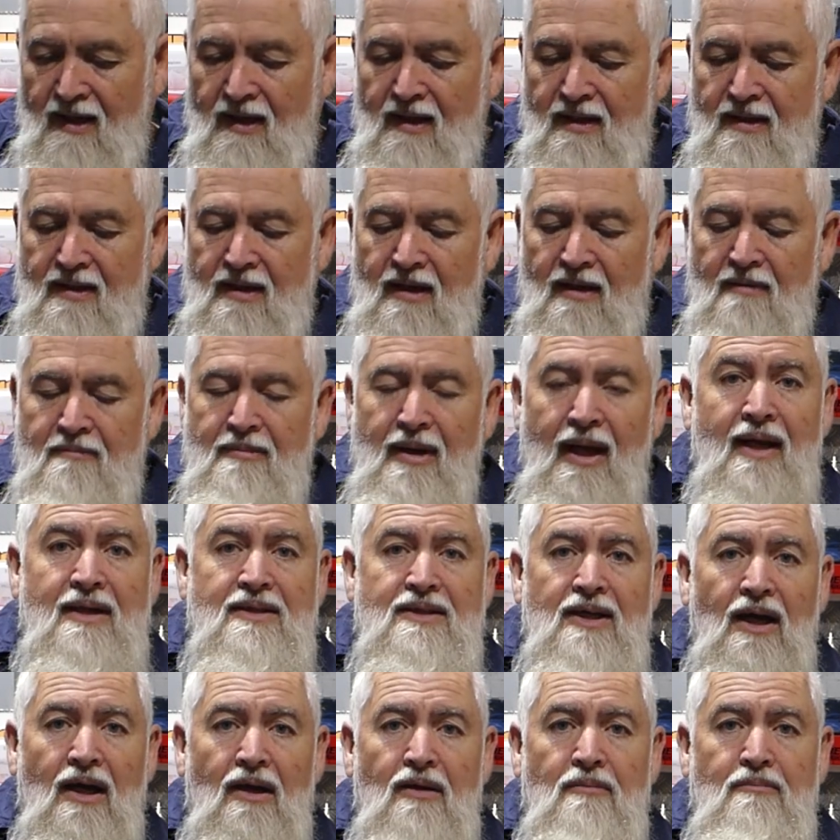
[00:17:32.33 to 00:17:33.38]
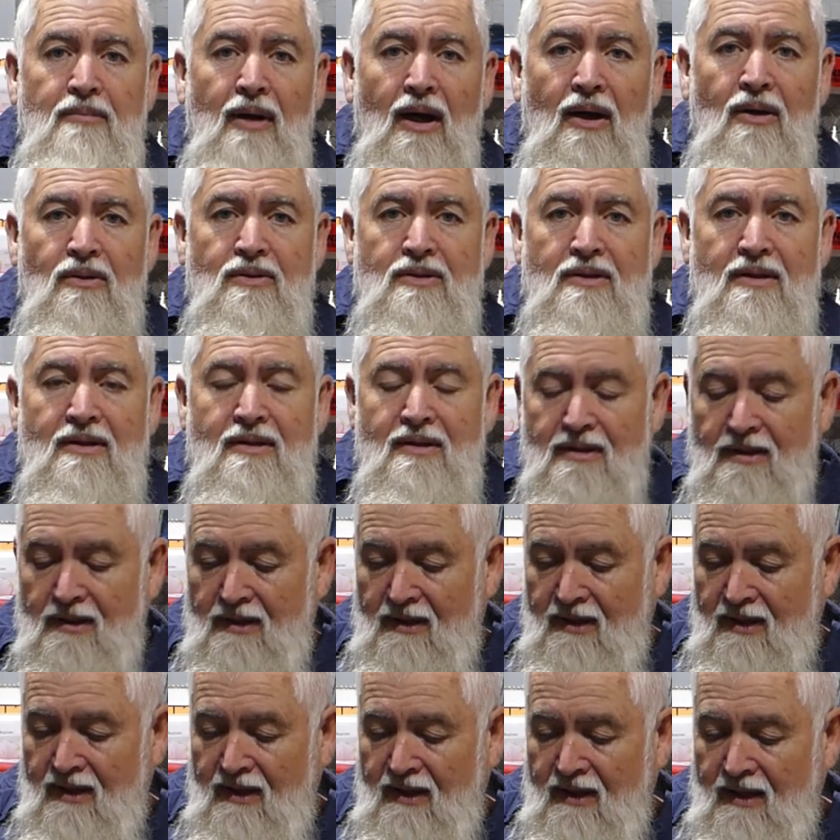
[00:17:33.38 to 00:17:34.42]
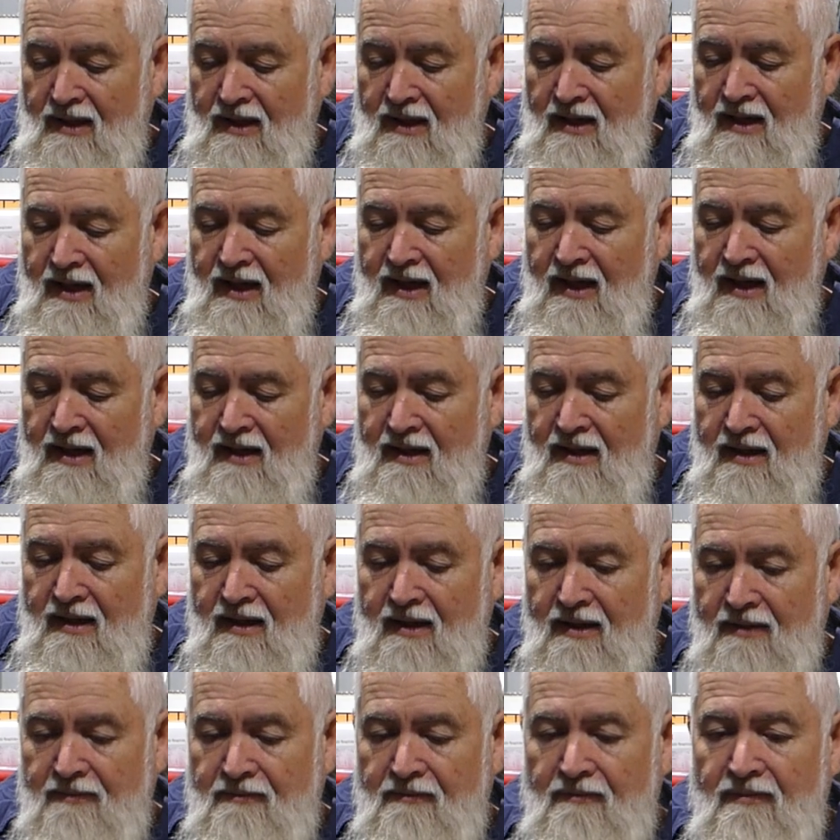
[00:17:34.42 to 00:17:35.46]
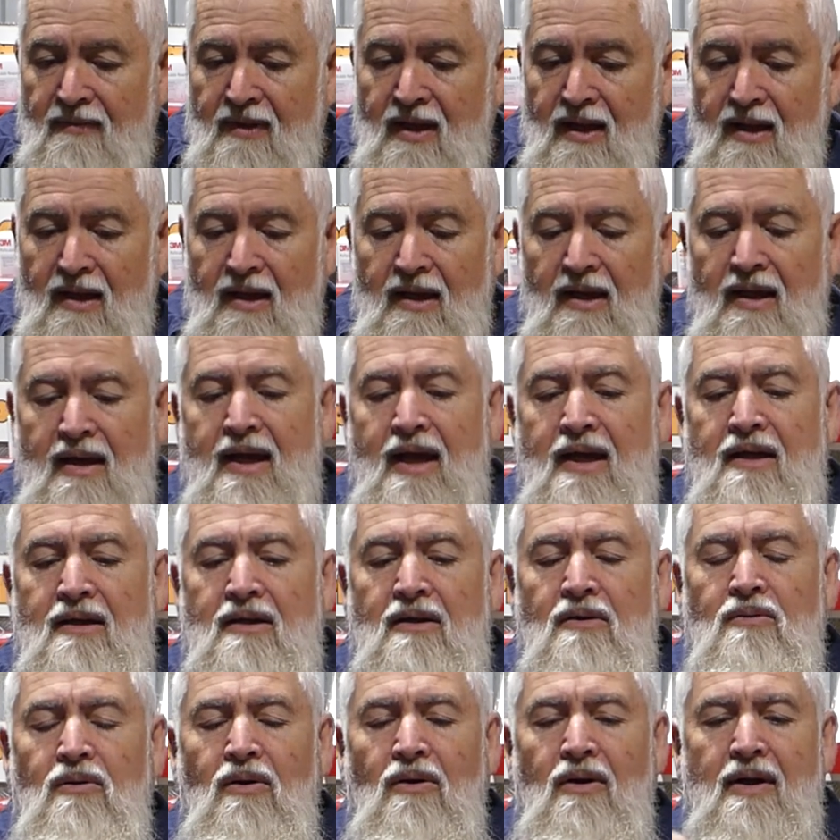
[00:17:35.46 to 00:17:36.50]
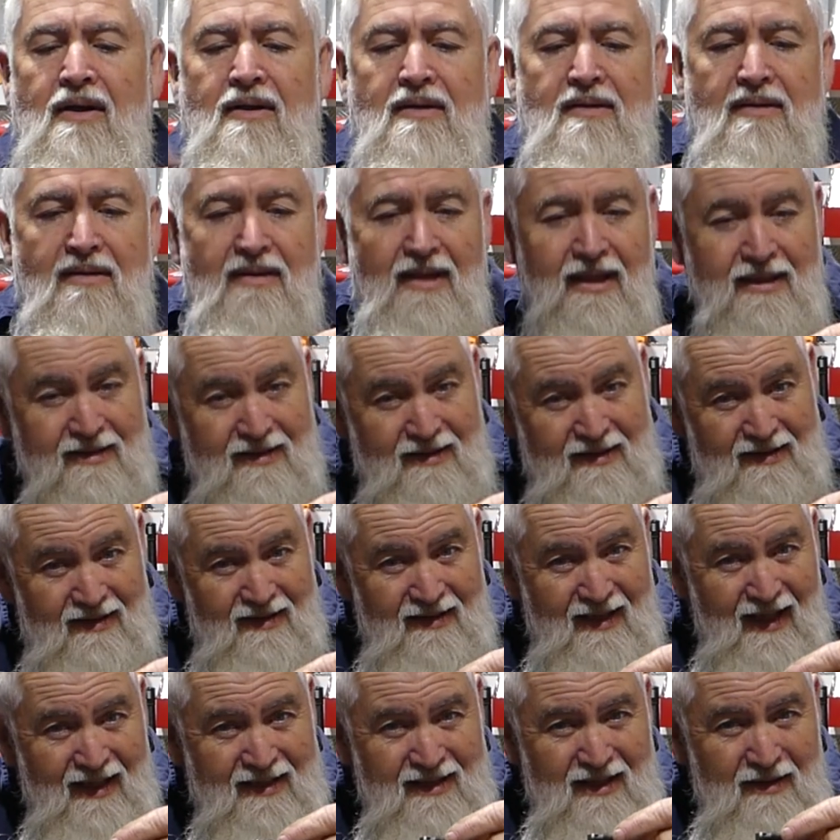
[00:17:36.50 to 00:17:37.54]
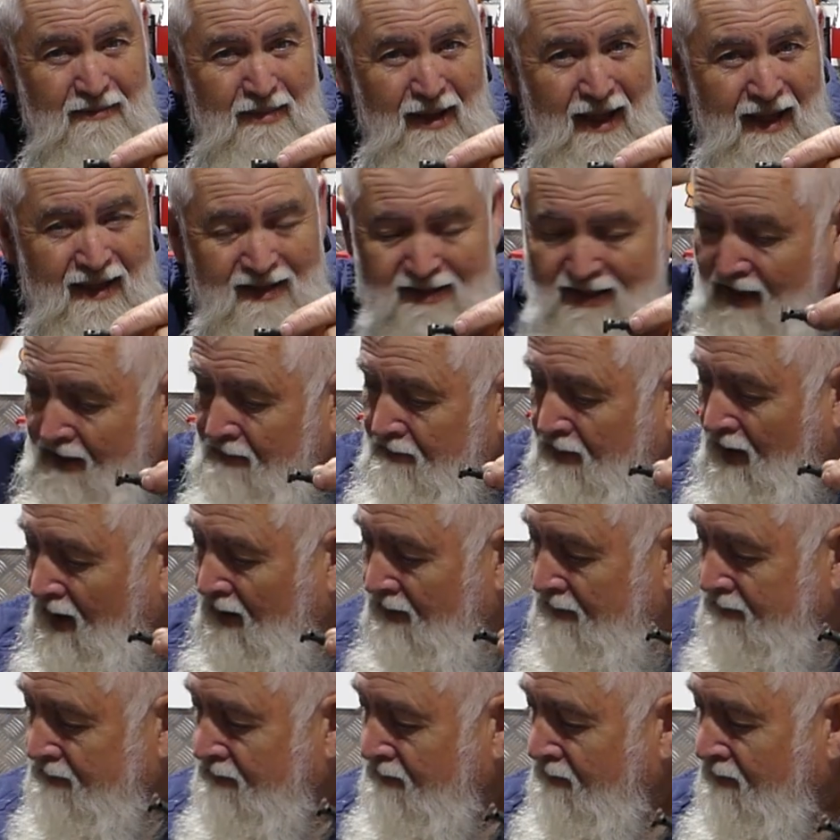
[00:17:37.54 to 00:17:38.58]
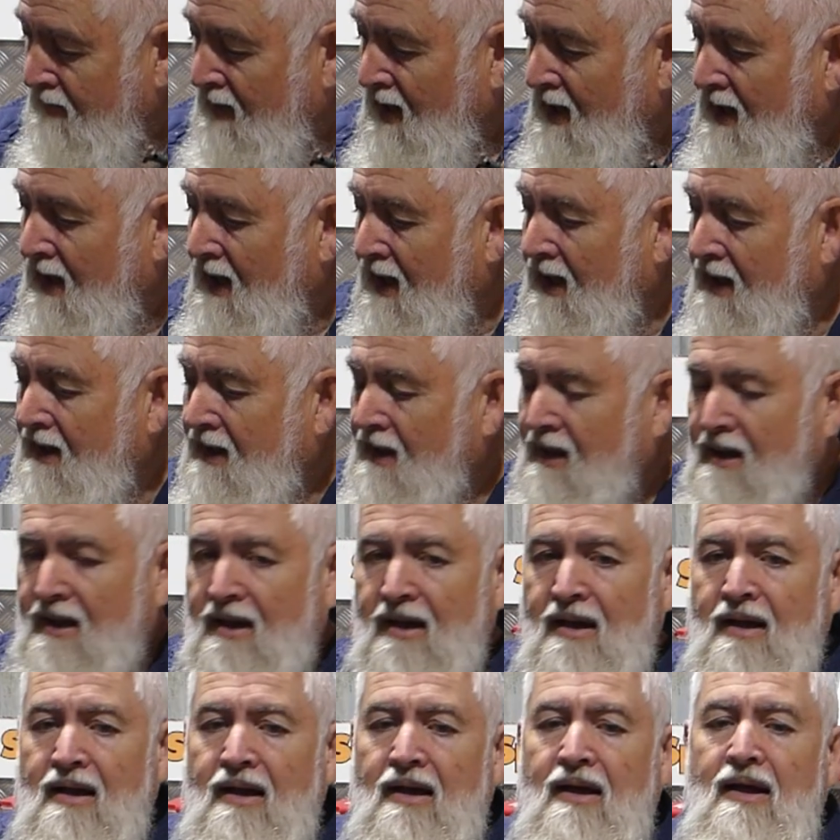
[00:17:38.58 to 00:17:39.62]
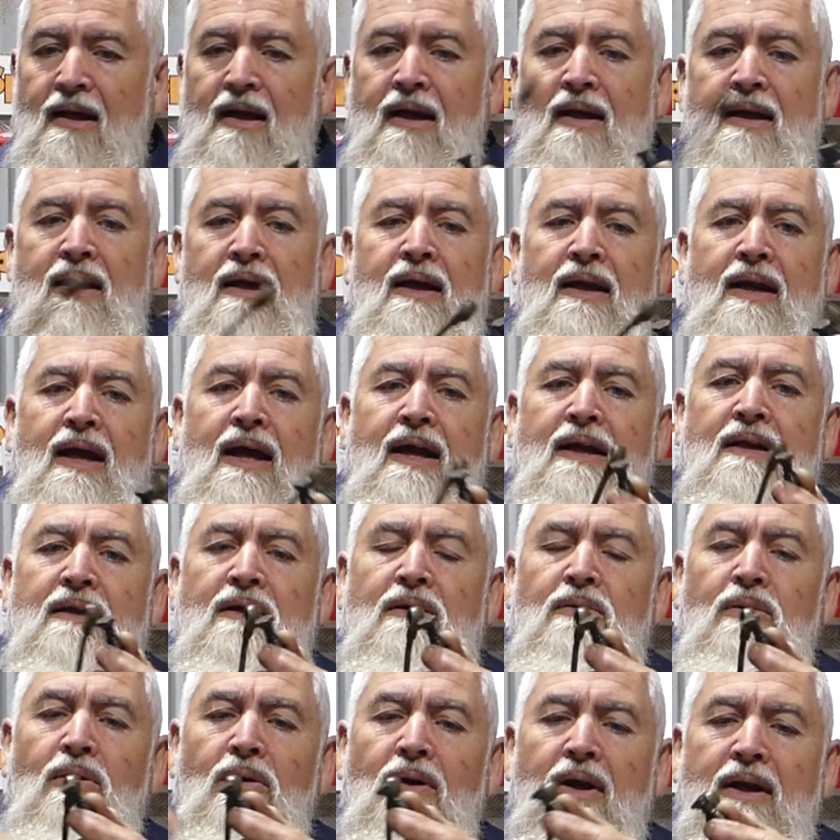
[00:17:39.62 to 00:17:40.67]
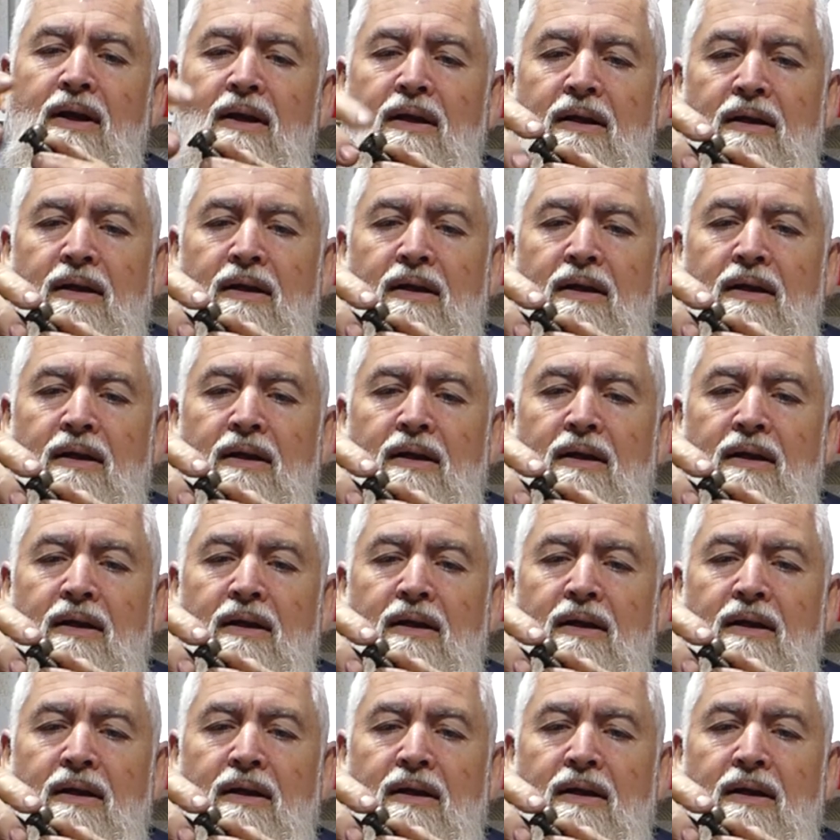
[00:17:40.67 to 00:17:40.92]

banjo bolt, and it hadn't quite, that's your banjo bolt, and it hadn't quite